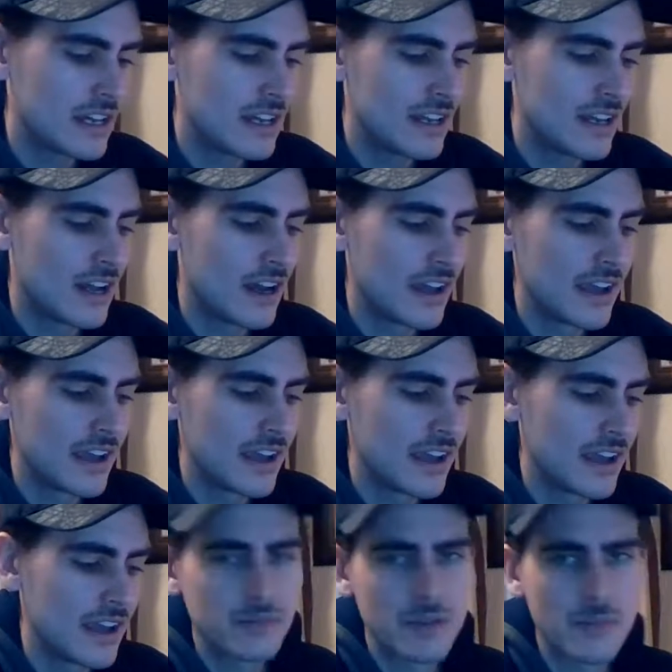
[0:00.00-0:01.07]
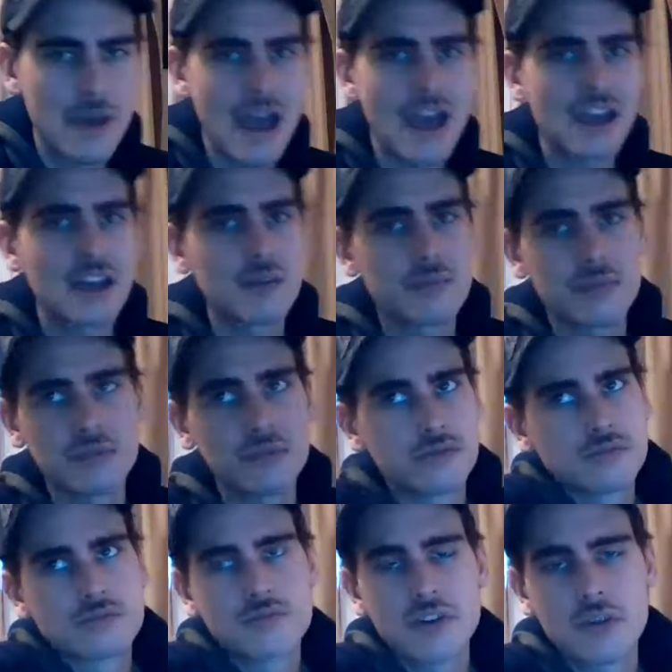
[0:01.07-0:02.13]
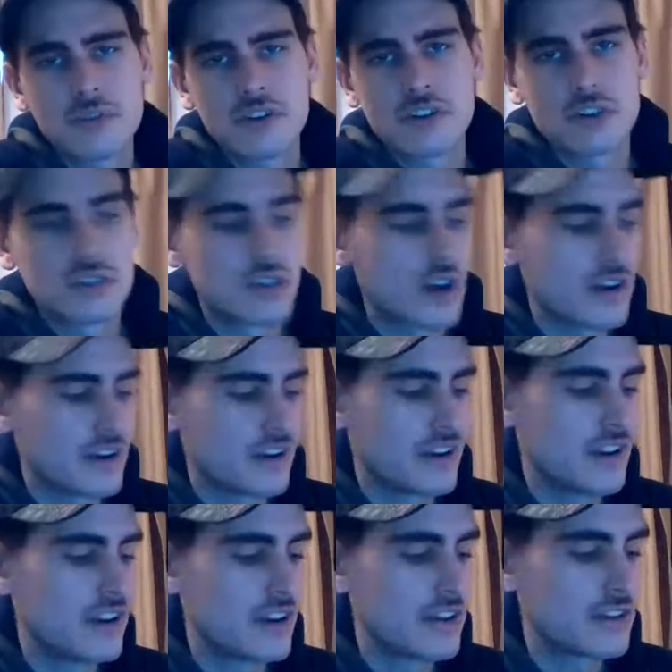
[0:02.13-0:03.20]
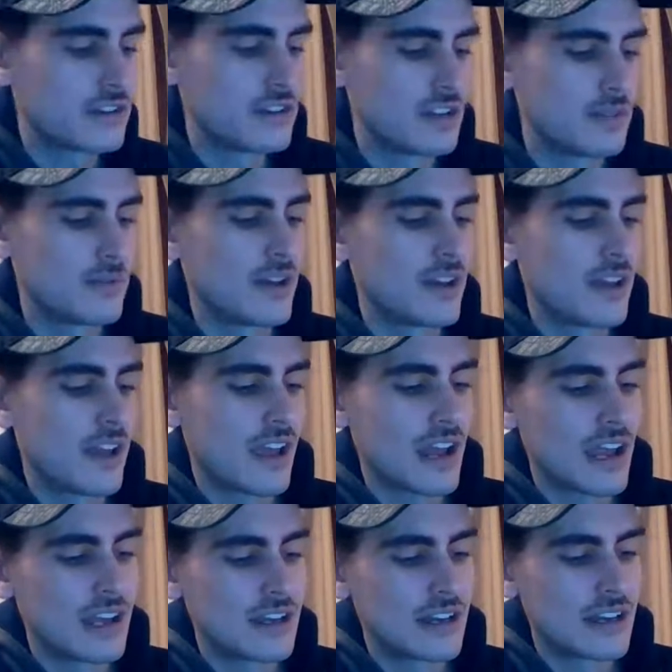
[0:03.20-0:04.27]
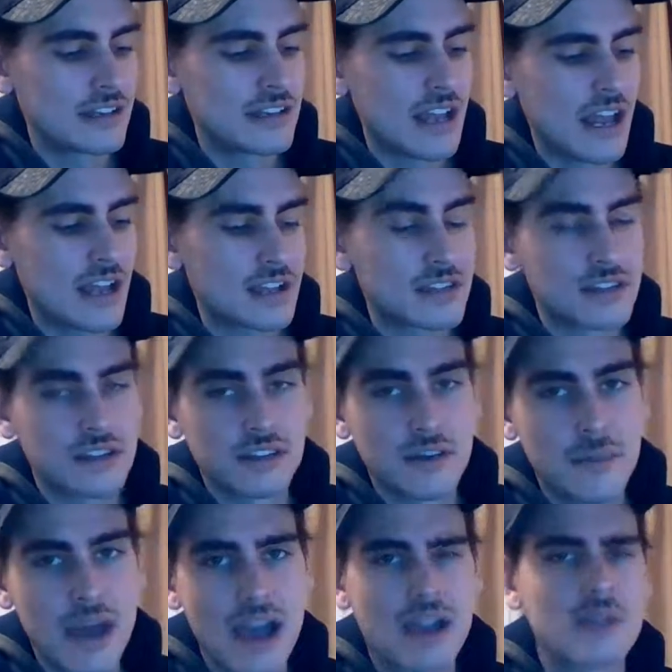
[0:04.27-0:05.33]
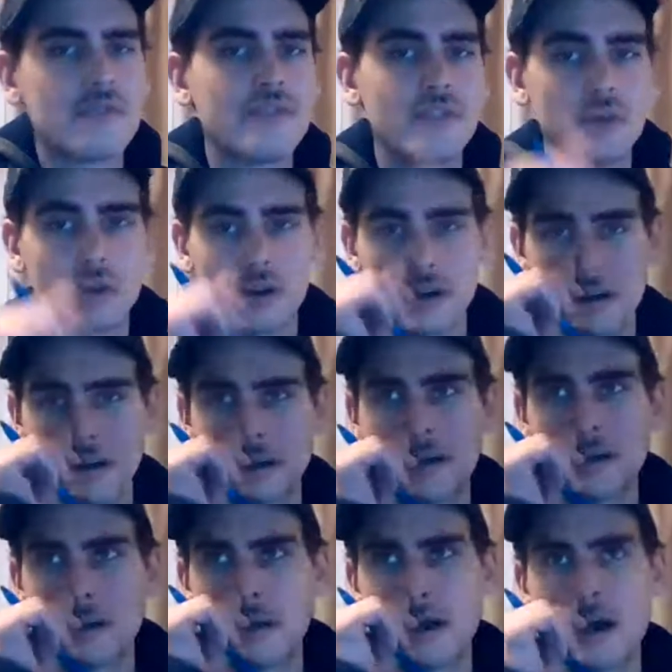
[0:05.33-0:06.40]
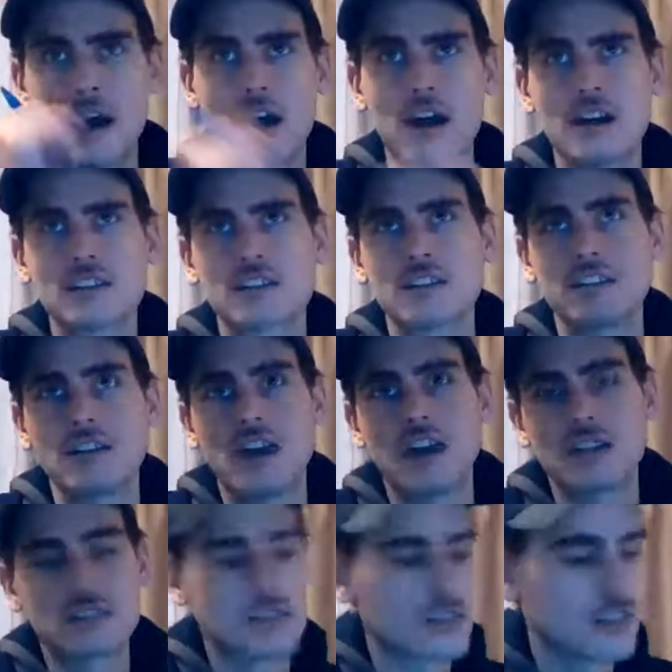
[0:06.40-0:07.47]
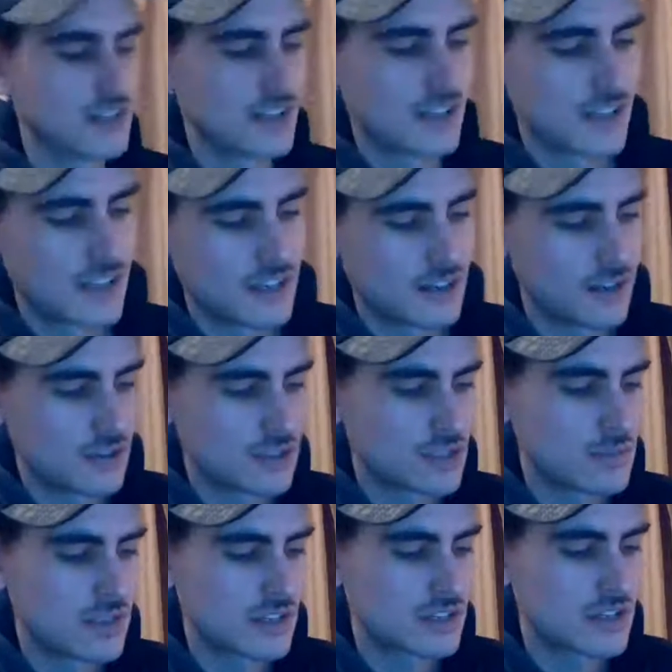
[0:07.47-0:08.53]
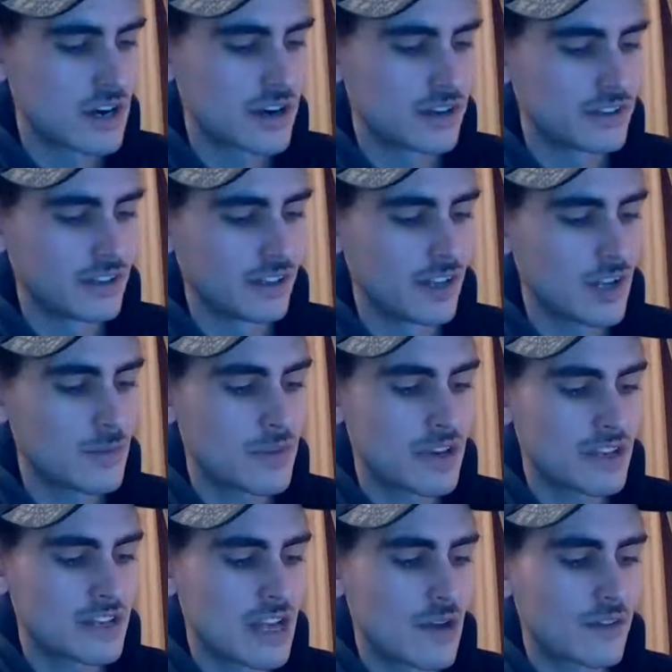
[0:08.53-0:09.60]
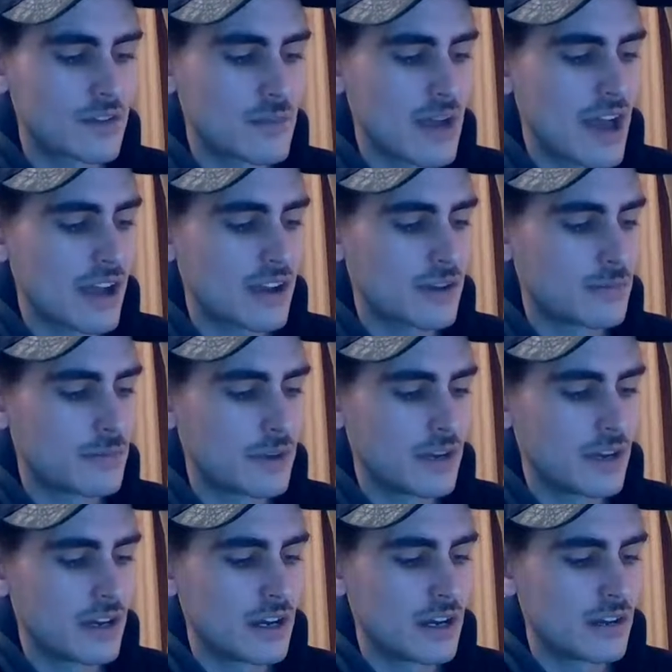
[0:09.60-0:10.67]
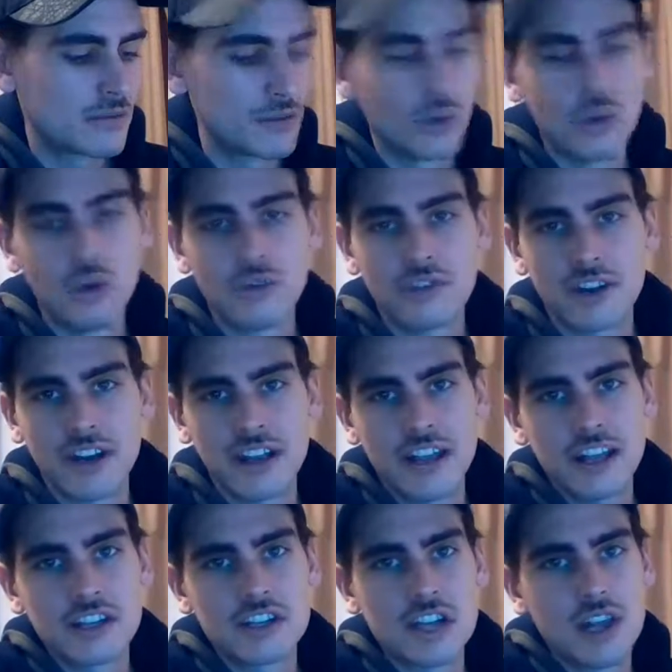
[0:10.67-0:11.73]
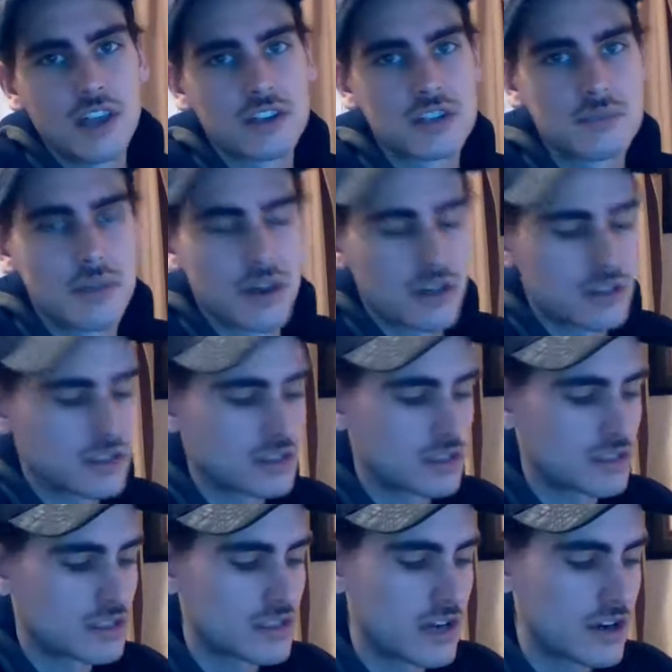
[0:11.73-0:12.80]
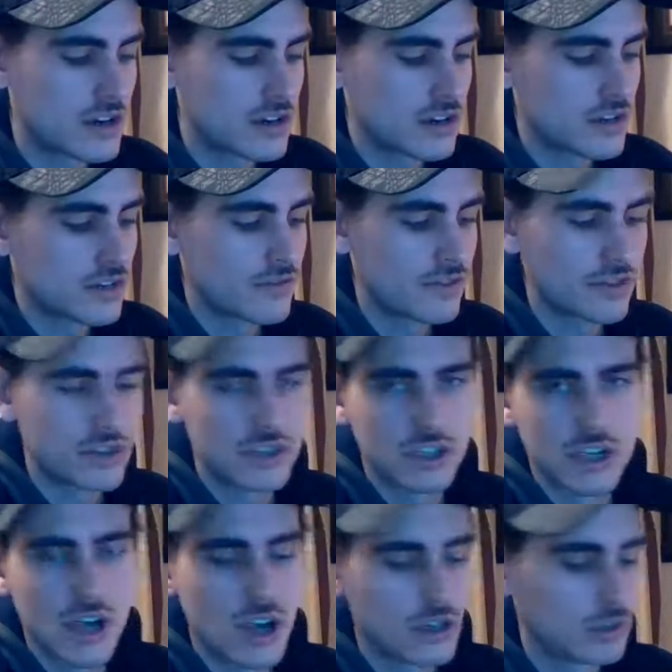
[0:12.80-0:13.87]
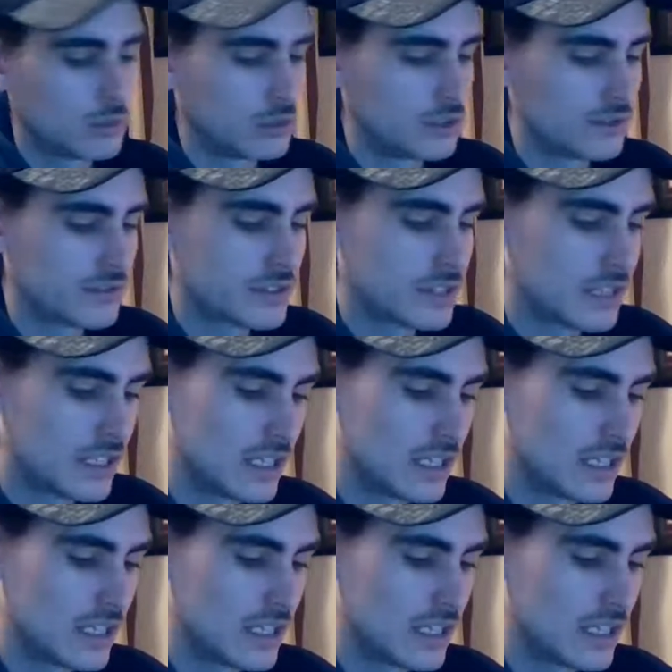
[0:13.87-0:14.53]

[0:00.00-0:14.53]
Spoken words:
at Ingram, the backup, who's pretty much a starter on any other team, and Dansk, the backup for Oscar Dansk, who used to be a starter in the league, but is now in the backup role for AHL, as Sparks is the starter for the Chicago Wolves.